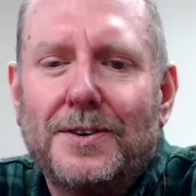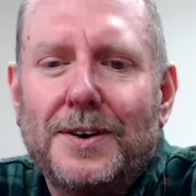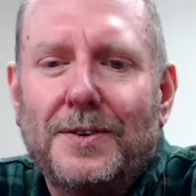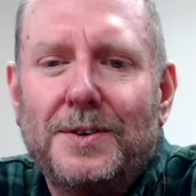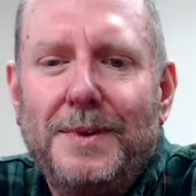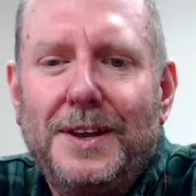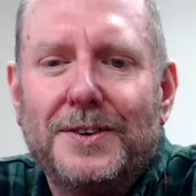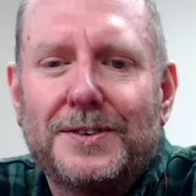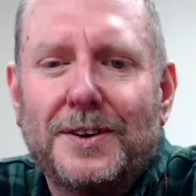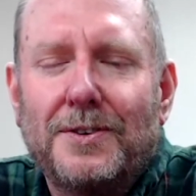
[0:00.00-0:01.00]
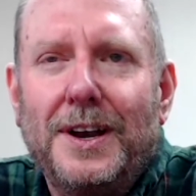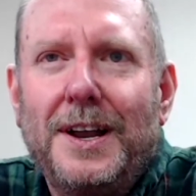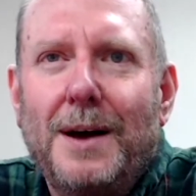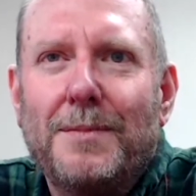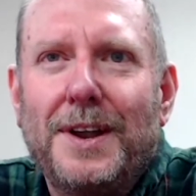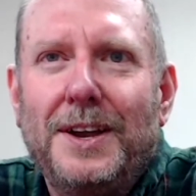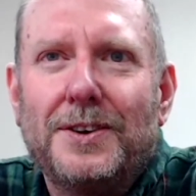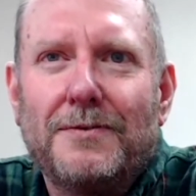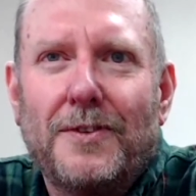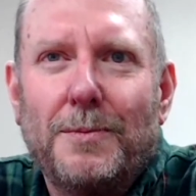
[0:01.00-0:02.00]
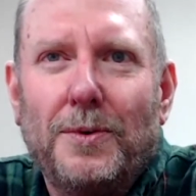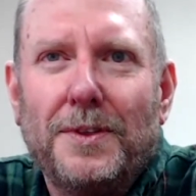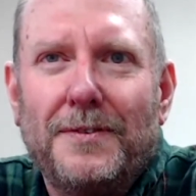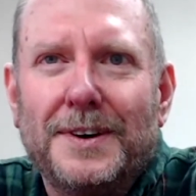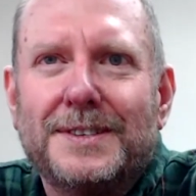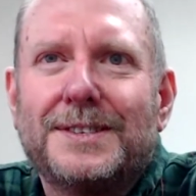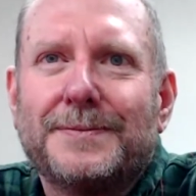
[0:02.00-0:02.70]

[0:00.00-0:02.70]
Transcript: out to be just a great combination for both of us.